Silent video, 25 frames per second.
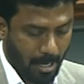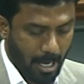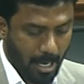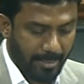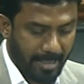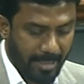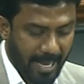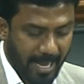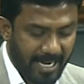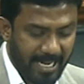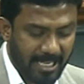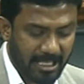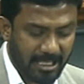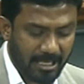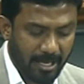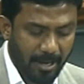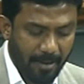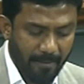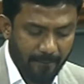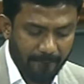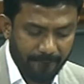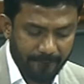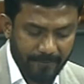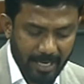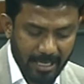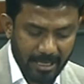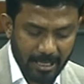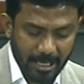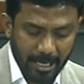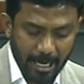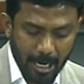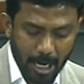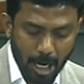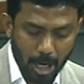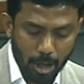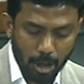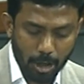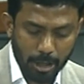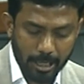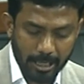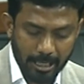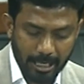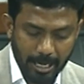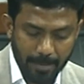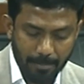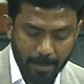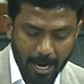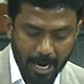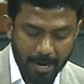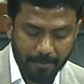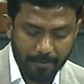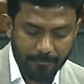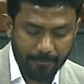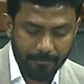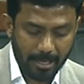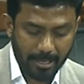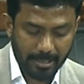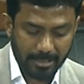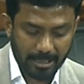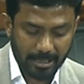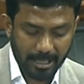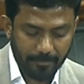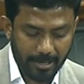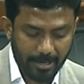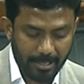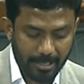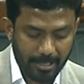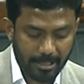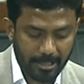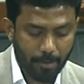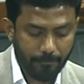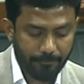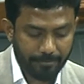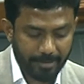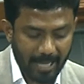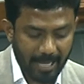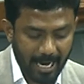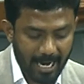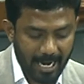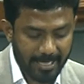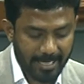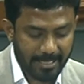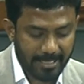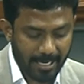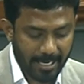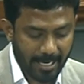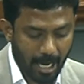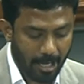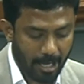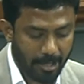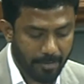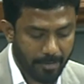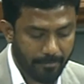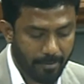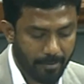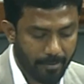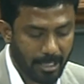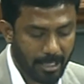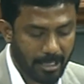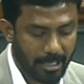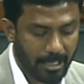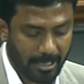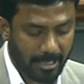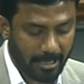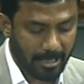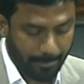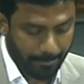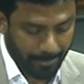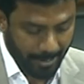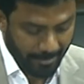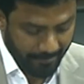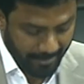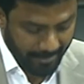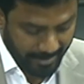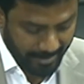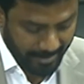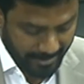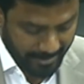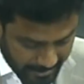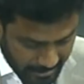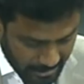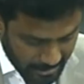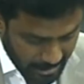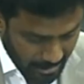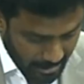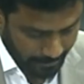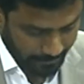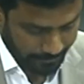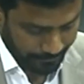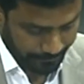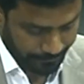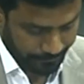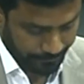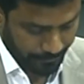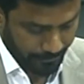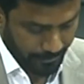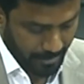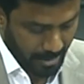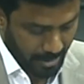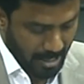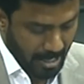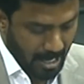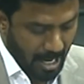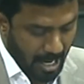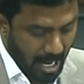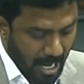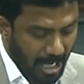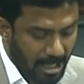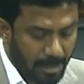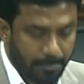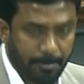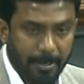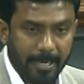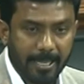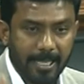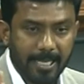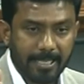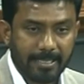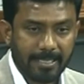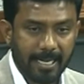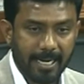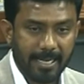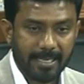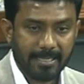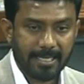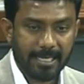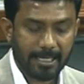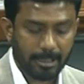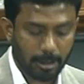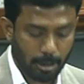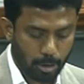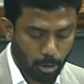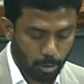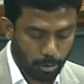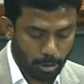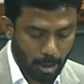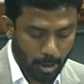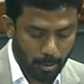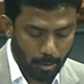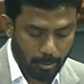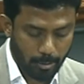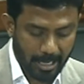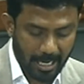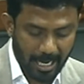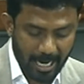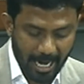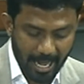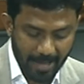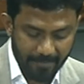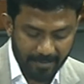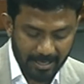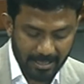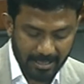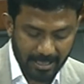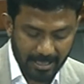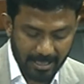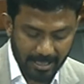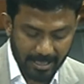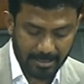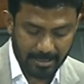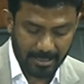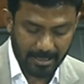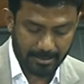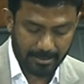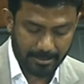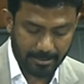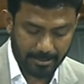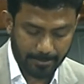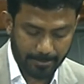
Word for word: That is with regard to the demand for reservation of Dalits and Adivasis in the private sector. As per the census 2011 census,